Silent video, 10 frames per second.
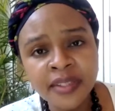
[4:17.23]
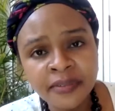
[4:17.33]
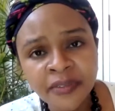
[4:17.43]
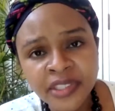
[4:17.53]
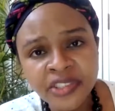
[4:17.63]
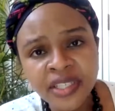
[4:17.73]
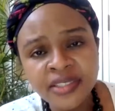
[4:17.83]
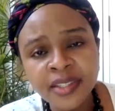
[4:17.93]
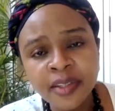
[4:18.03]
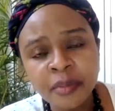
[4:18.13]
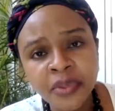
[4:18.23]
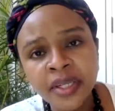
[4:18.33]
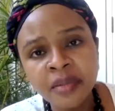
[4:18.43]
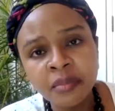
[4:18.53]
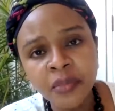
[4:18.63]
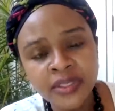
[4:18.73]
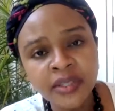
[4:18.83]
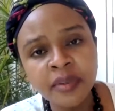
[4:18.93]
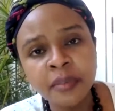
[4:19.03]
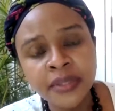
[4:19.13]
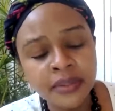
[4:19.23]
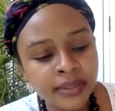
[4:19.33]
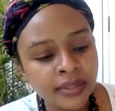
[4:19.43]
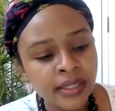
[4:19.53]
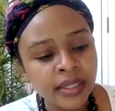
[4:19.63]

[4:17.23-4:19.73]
infrastructure, the brick and mortar of the building,